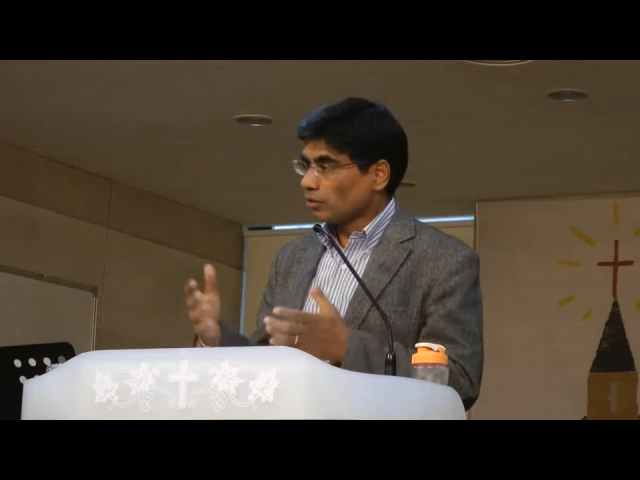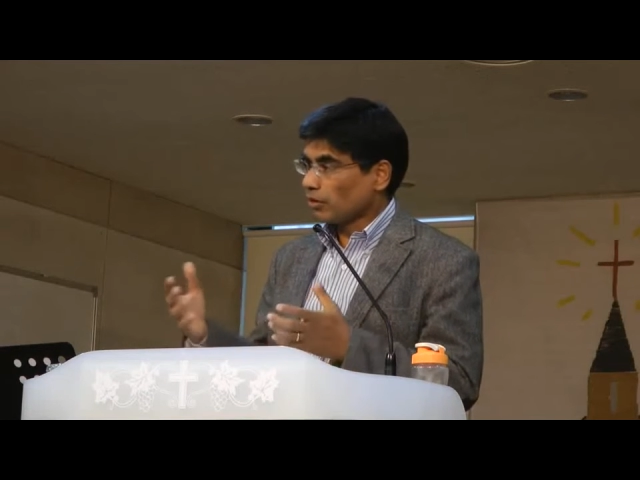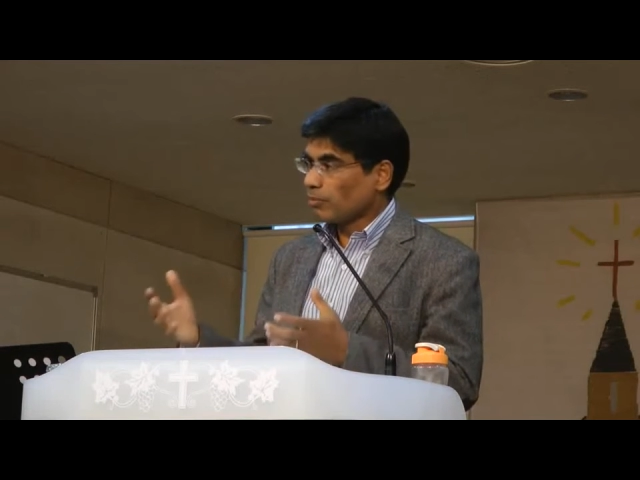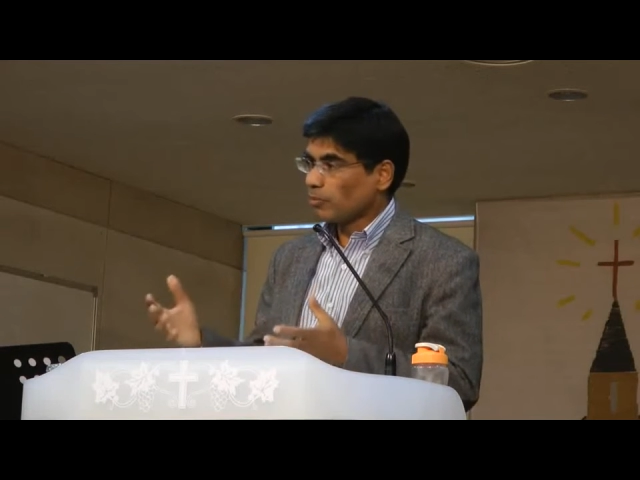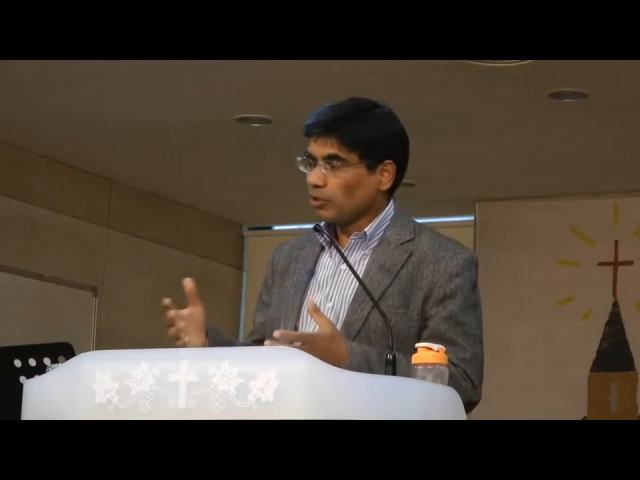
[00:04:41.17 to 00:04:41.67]
the
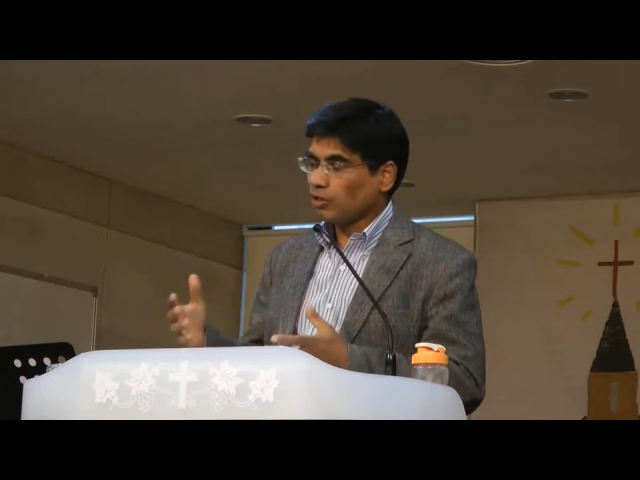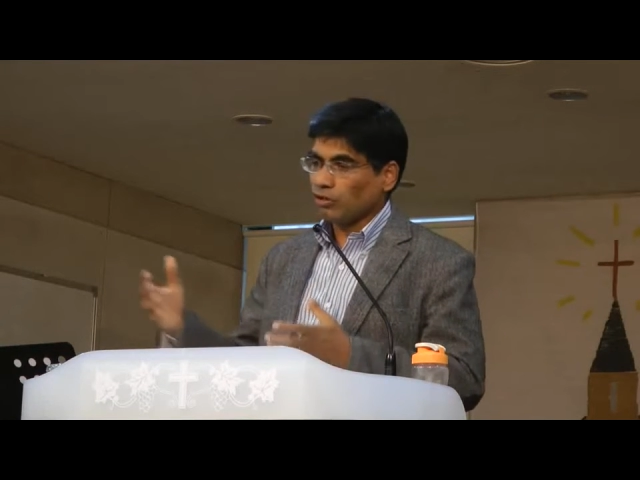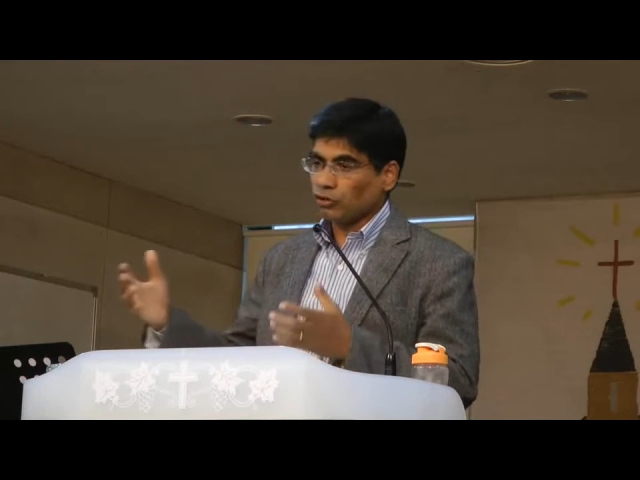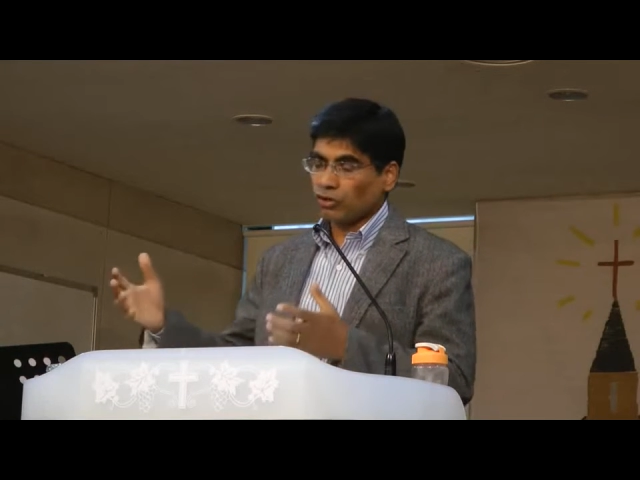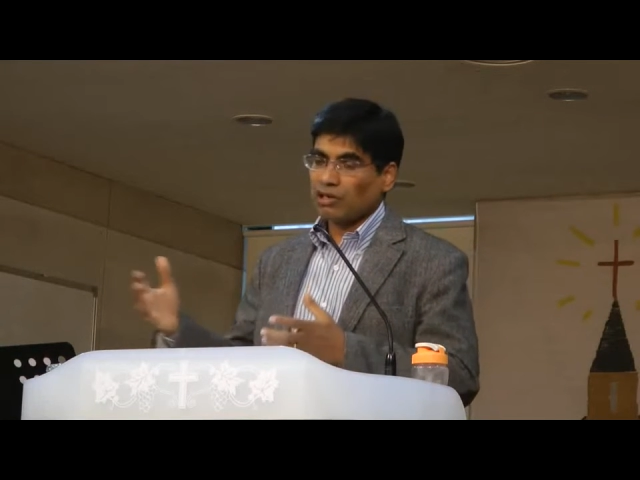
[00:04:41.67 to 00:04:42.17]

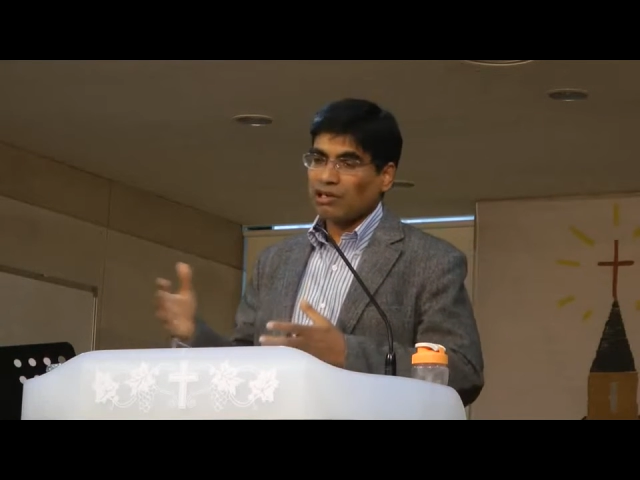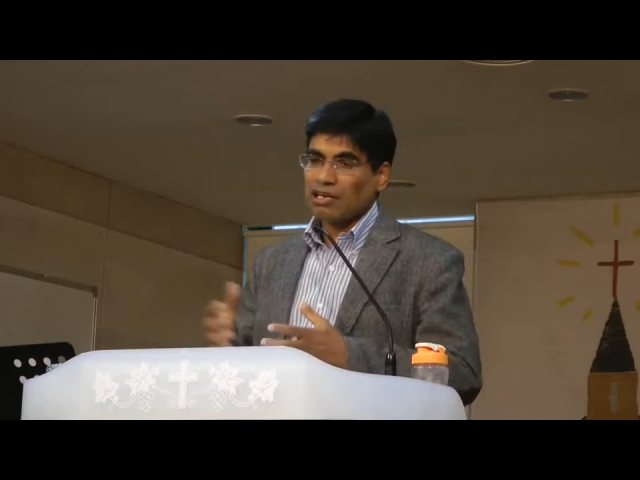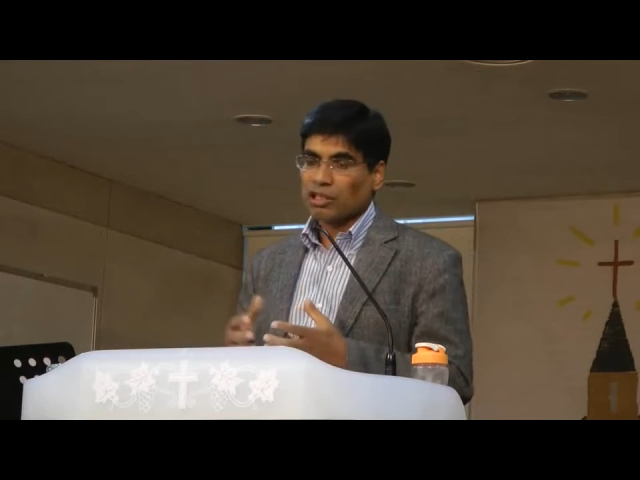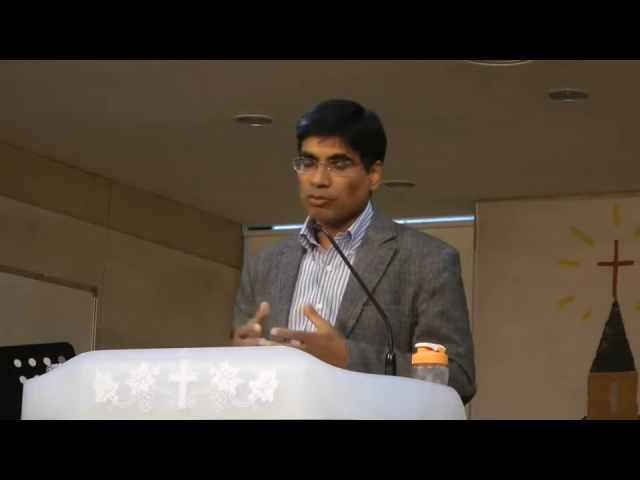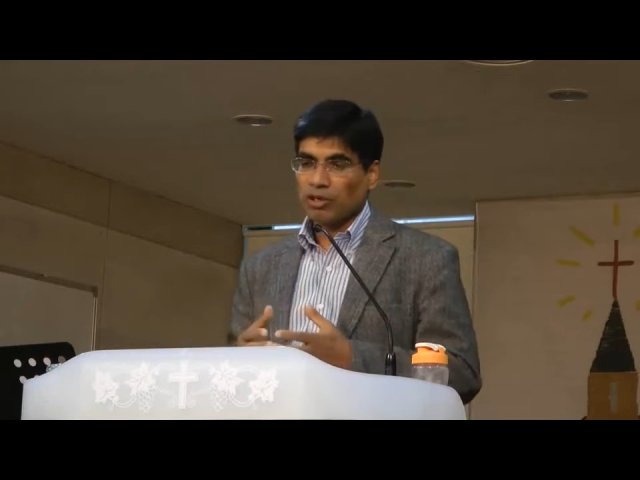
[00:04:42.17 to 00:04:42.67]
peers or
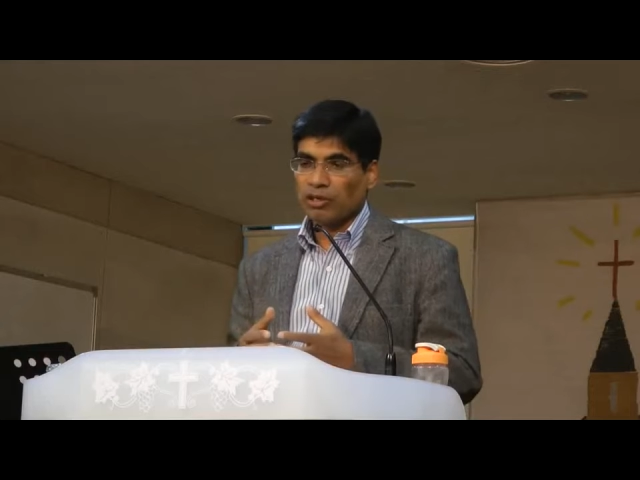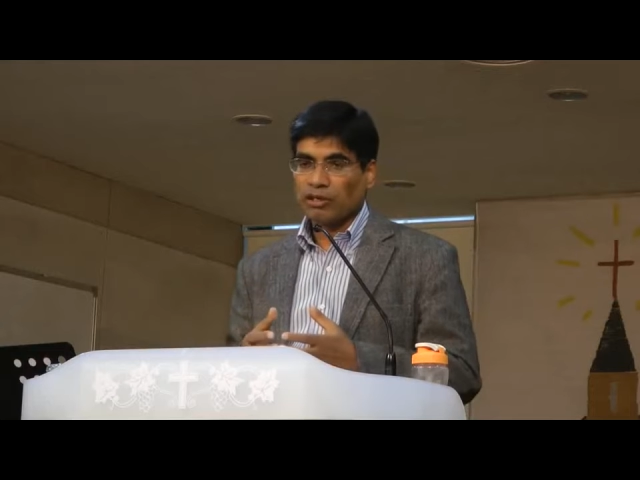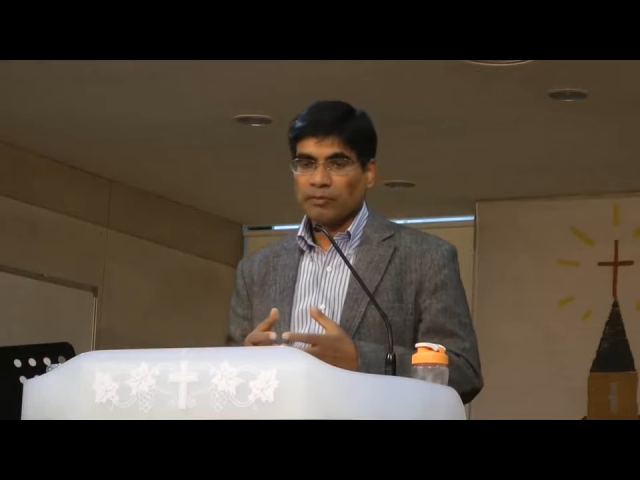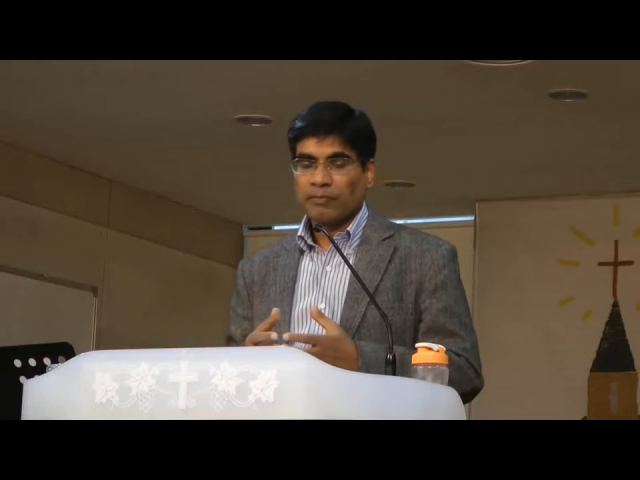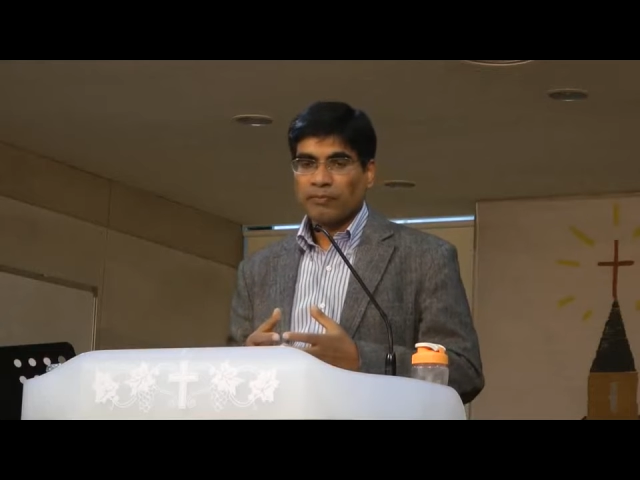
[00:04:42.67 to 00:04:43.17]

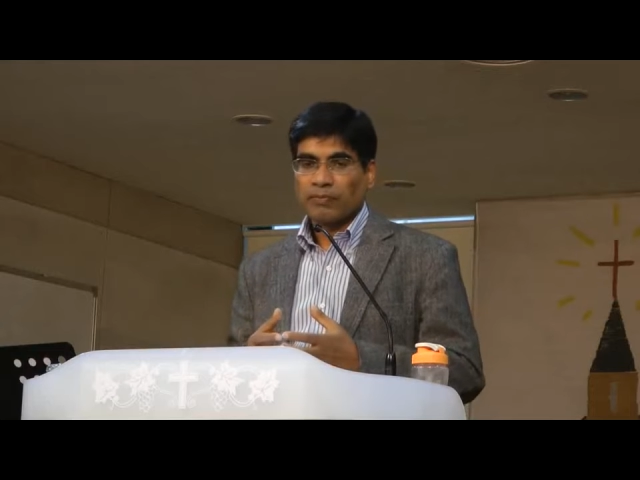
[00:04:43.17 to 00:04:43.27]
classmates